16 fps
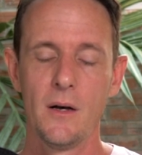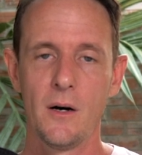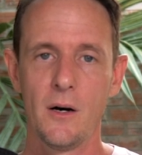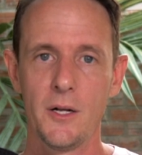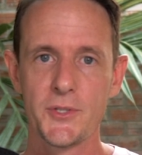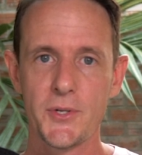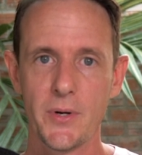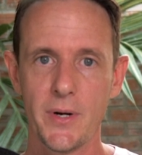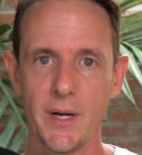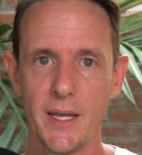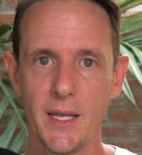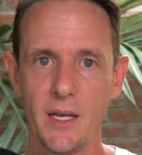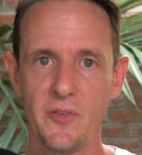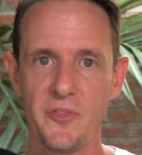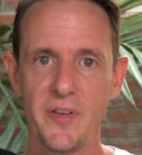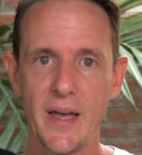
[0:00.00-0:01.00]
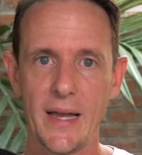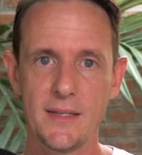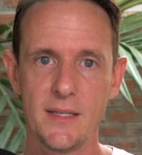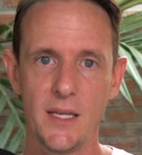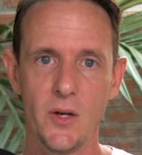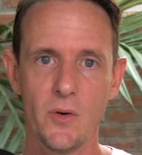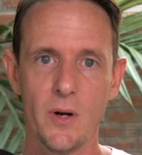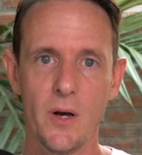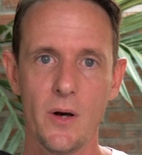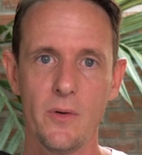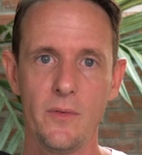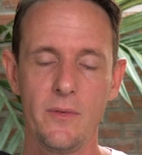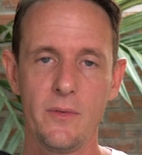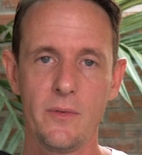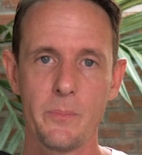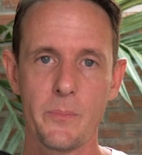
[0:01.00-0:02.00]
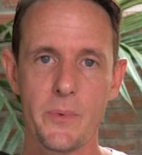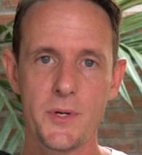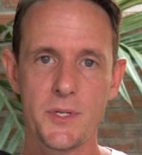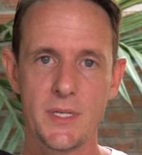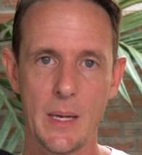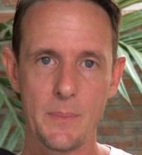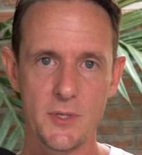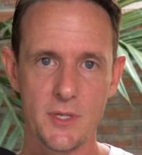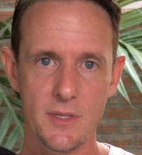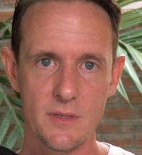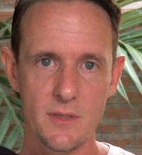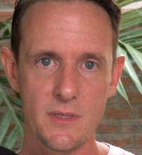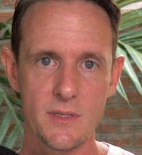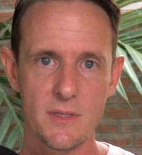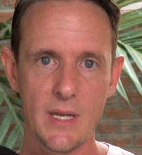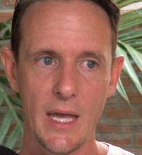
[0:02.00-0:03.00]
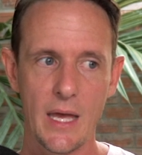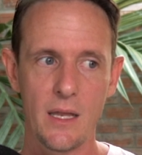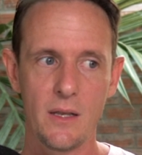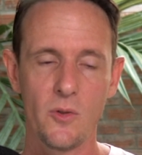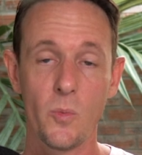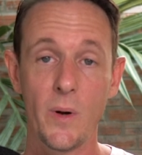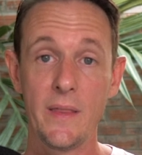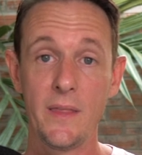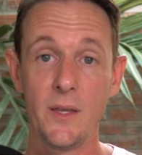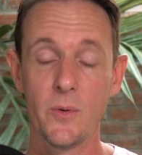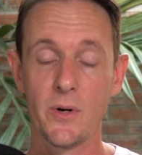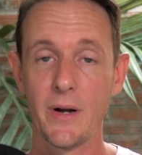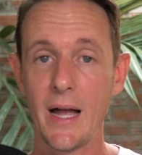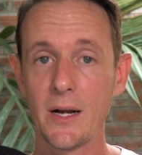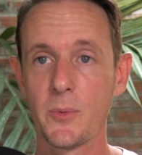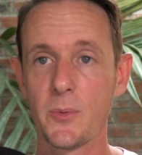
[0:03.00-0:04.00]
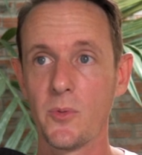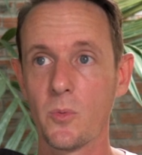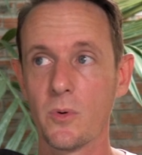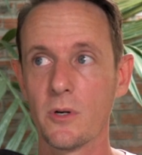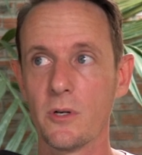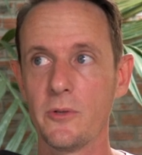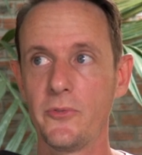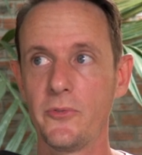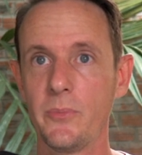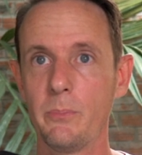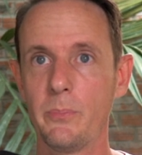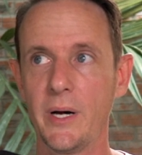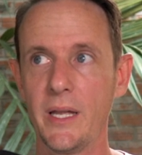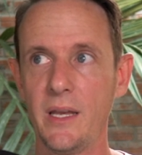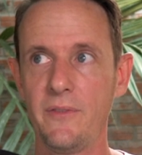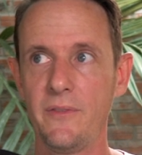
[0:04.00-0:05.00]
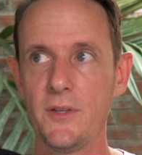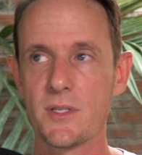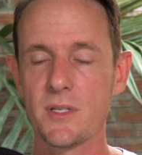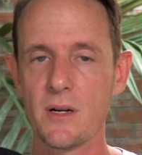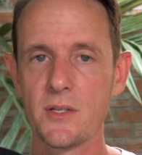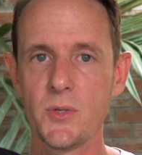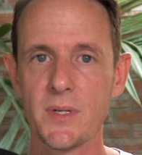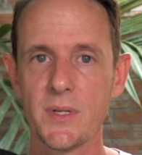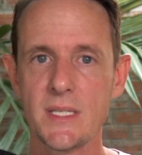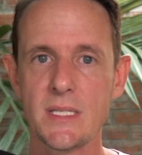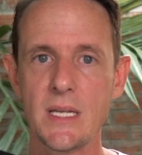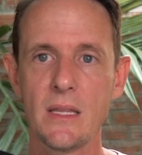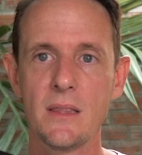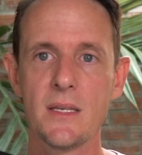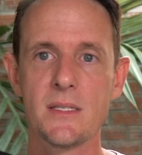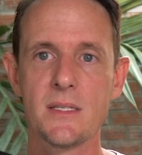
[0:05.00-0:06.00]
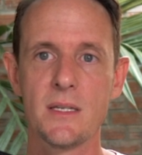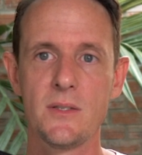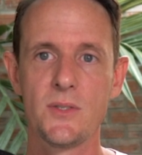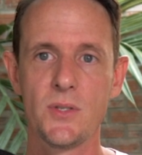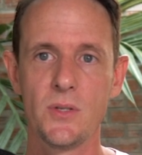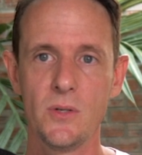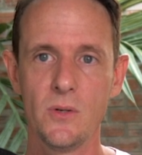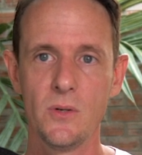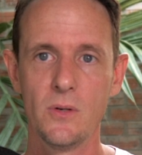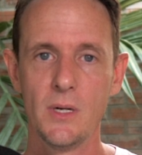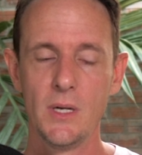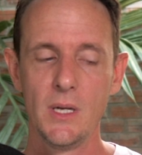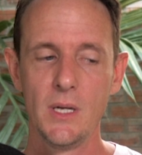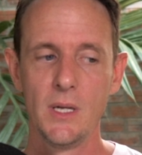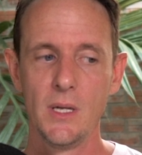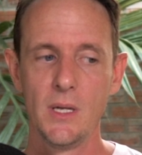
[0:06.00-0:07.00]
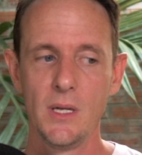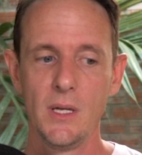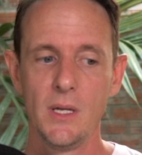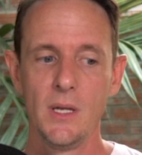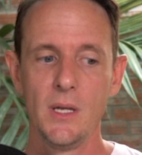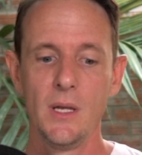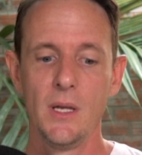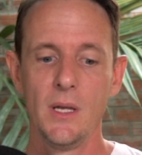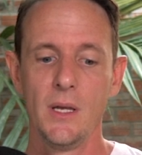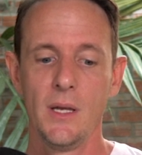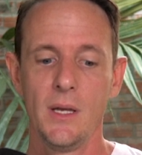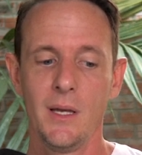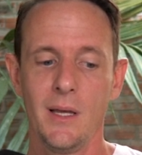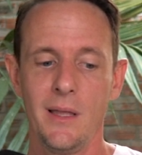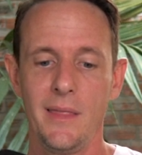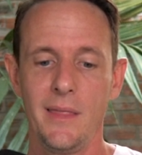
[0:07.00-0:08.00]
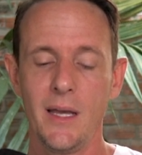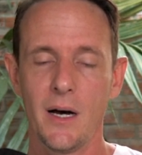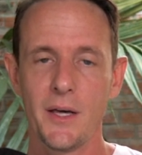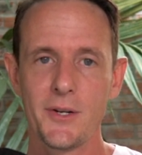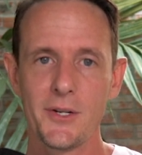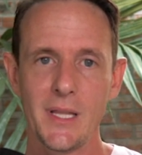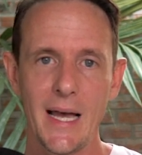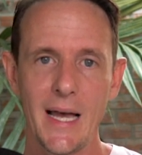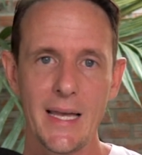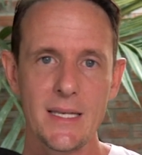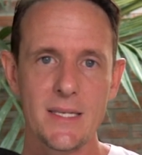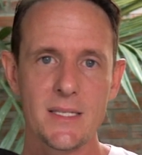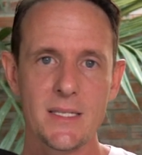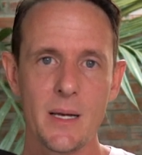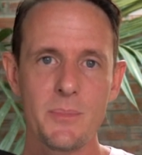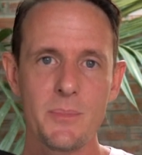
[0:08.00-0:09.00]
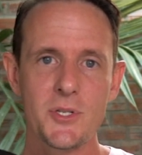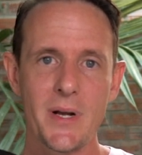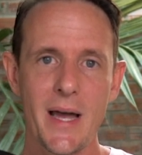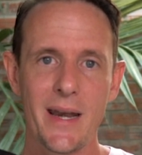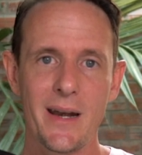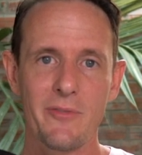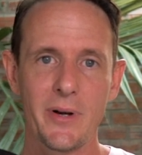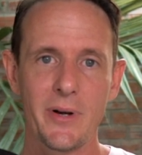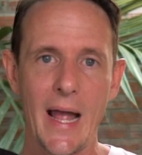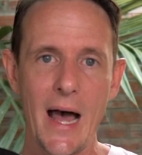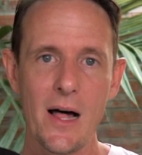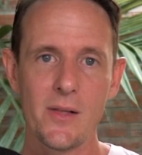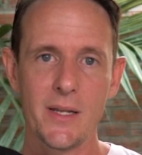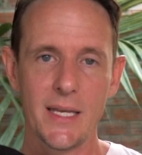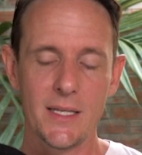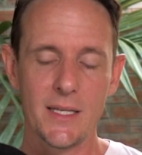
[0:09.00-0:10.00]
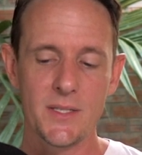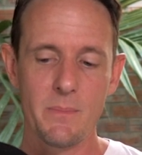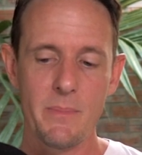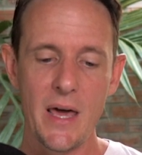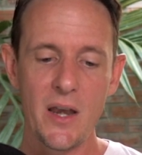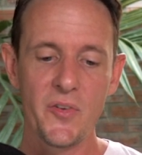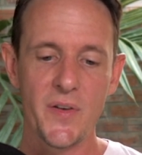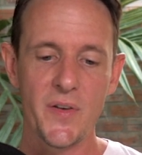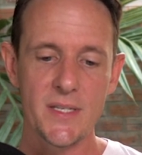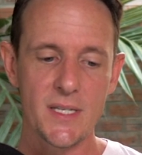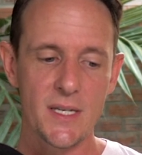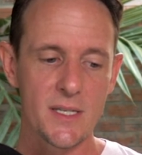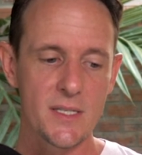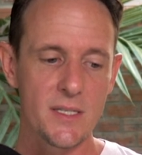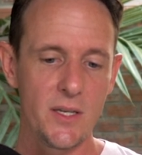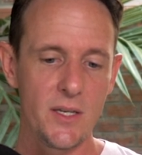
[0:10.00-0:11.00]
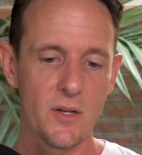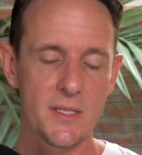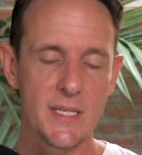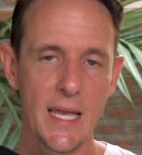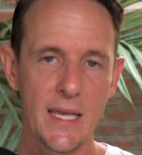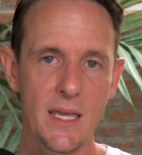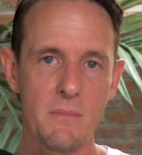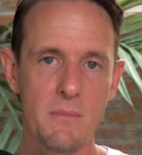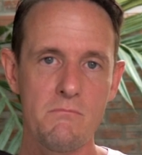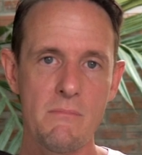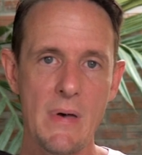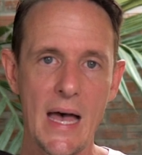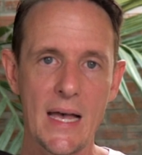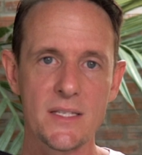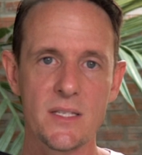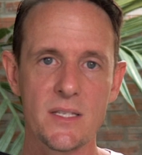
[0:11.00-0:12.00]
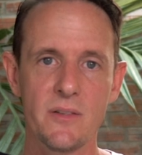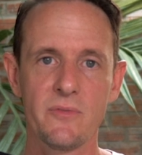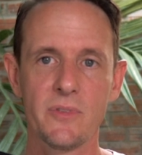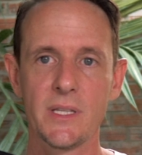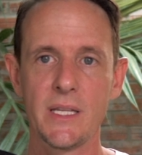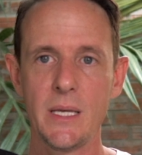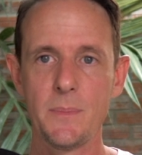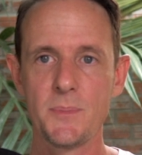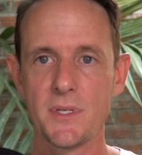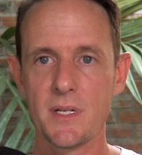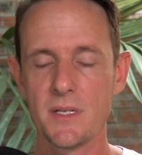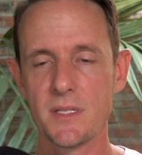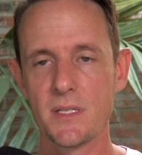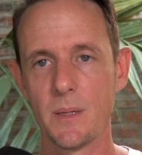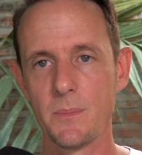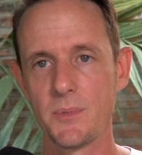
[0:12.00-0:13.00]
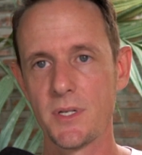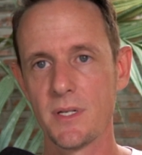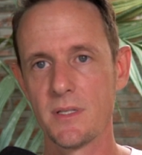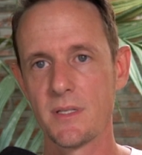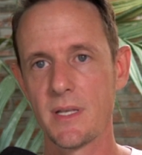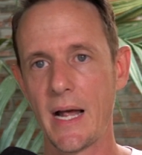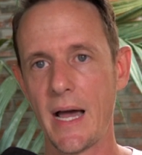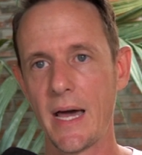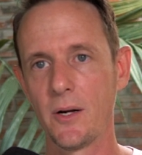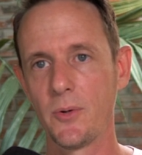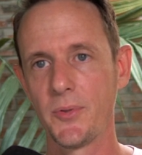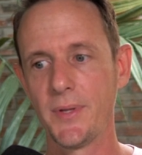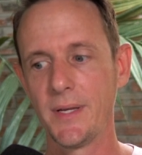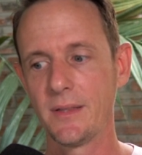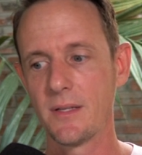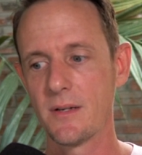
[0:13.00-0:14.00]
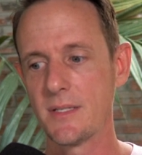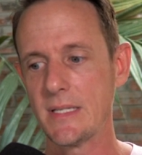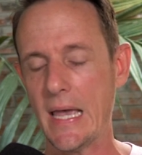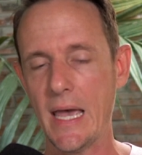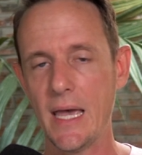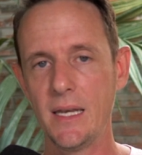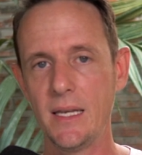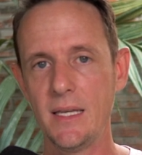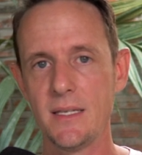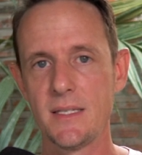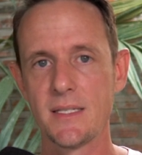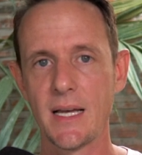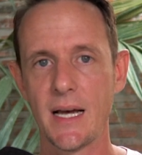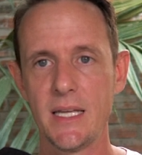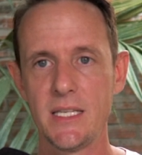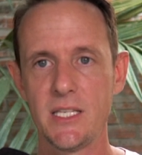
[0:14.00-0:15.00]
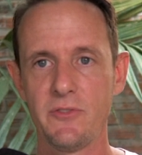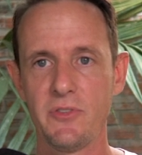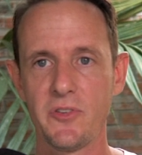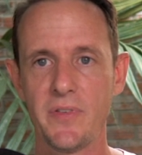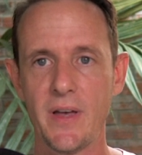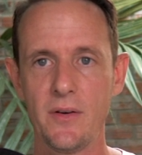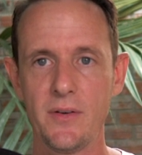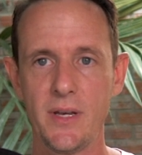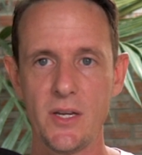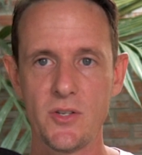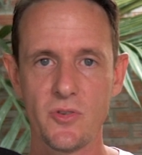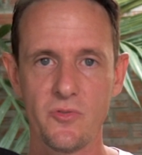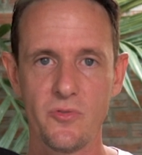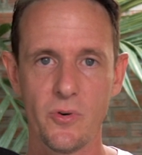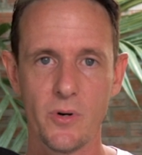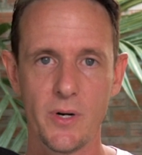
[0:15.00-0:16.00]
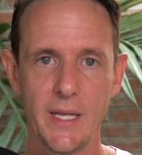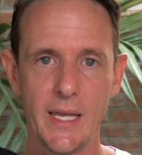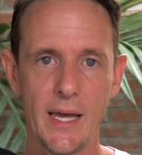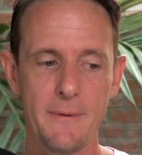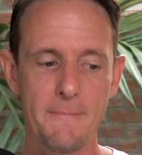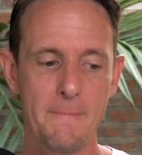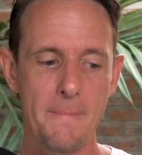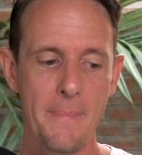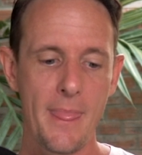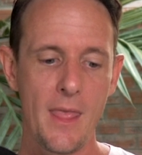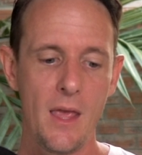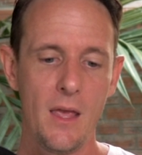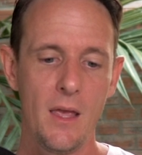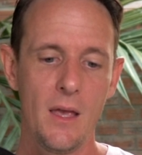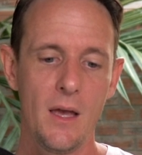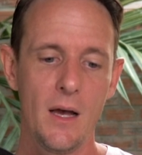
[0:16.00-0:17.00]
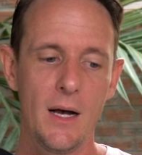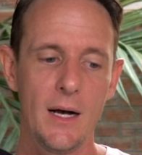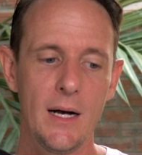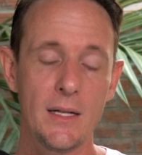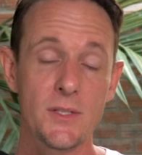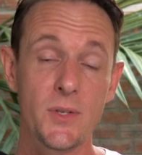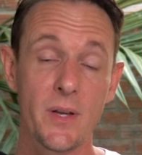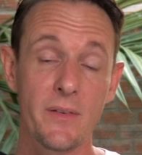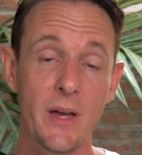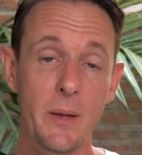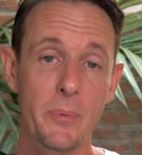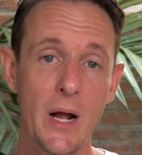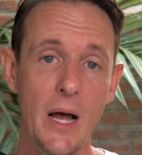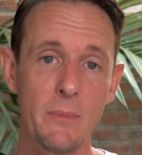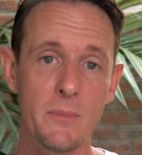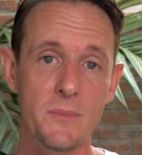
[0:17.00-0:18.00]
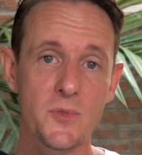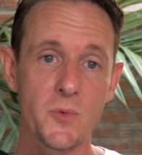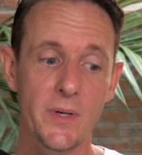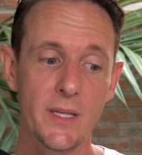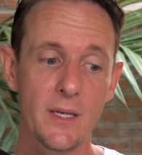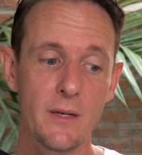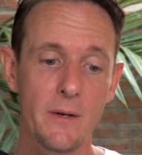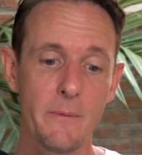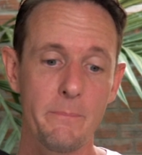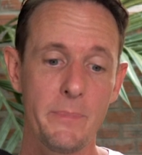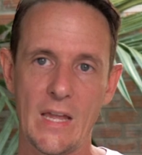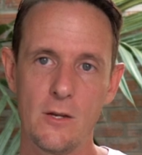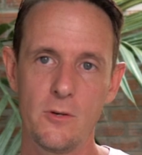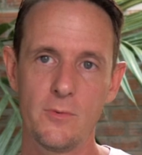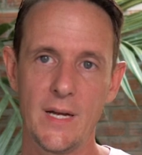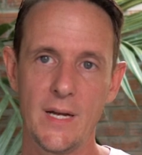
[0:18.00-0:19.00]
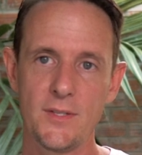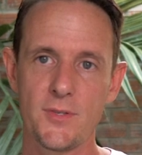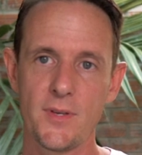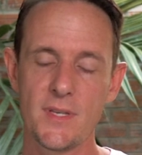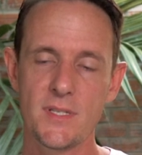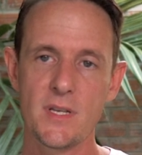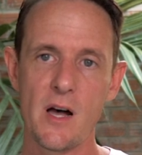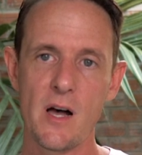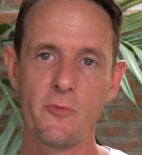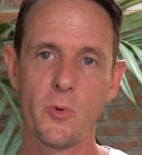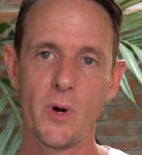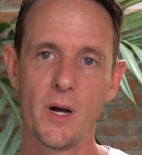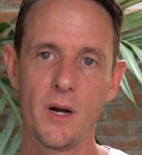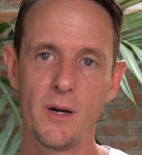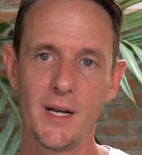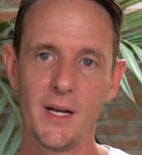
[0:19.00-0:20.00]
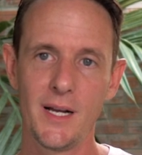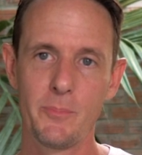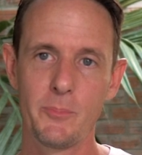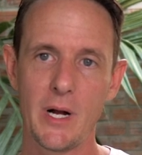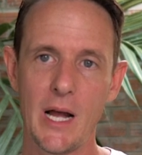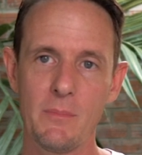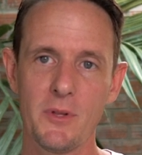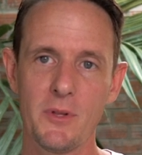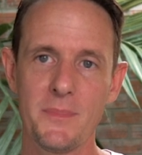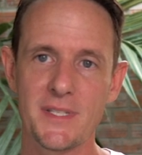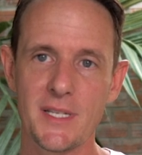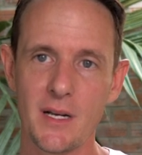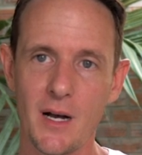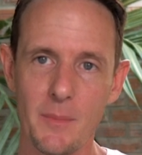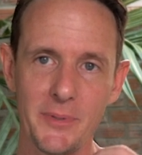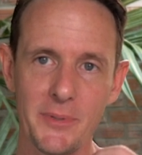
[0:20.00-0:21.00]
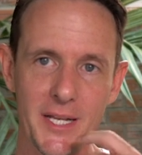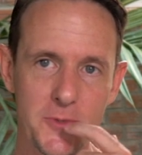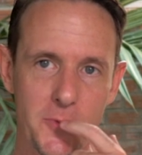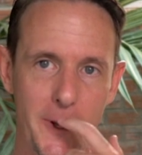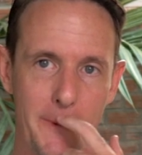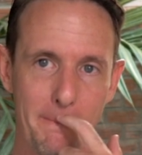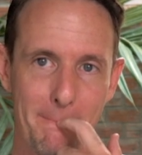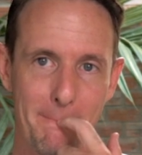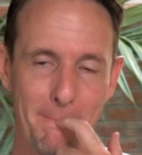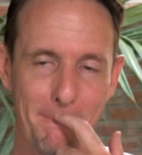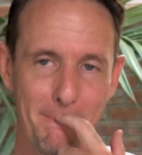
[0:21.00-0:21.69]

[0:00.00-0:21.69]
altering and affecting your own perceptions and the way that you interact with the world. But if you start to extend this into the underlying substrat of reality, into metaphysics, you're taking massive leaps and assumptions that I don't think there's any scientific foundation for yet. So I've got problems with it. Right, so the software problem is a complex one.